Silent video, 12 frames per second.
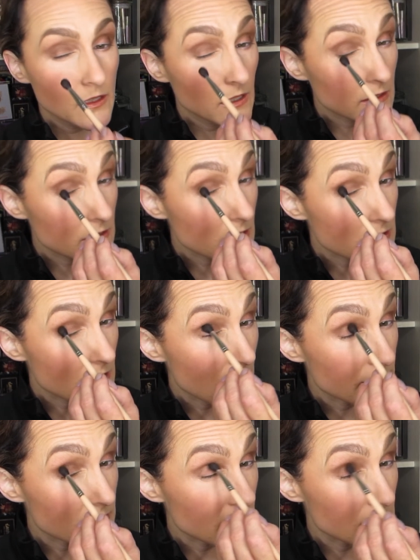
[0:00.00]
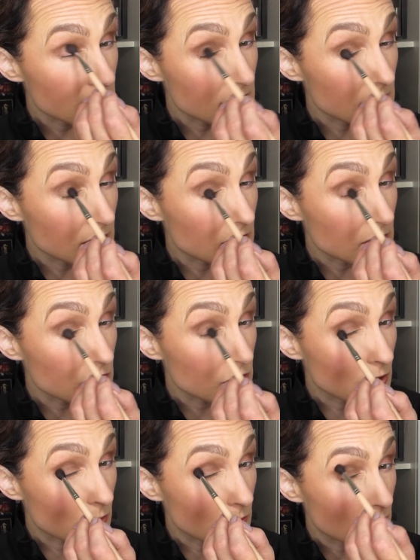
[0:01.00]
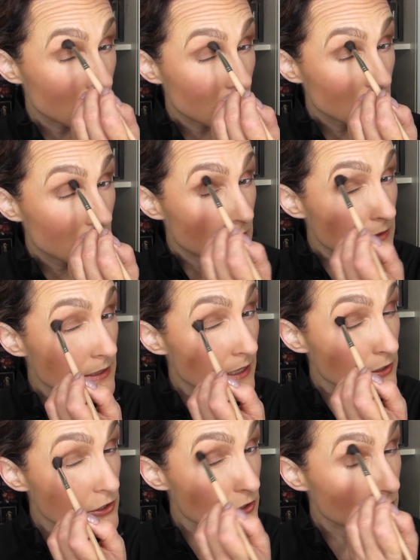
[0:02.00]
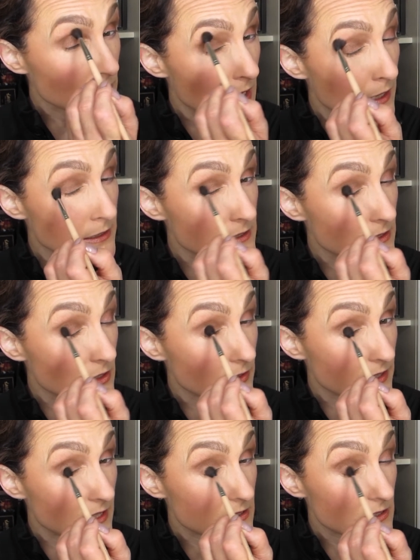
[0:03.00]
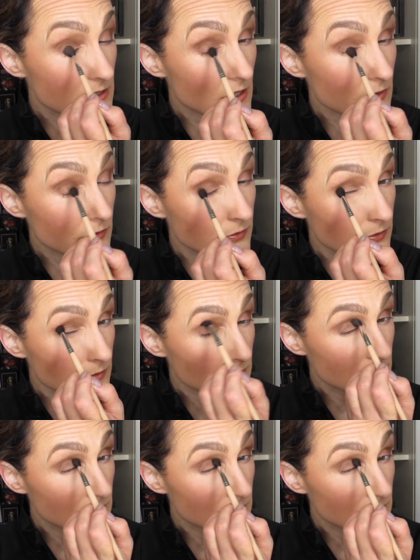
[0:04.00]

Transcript: It does have a tendency to show texture lines and all that stuff.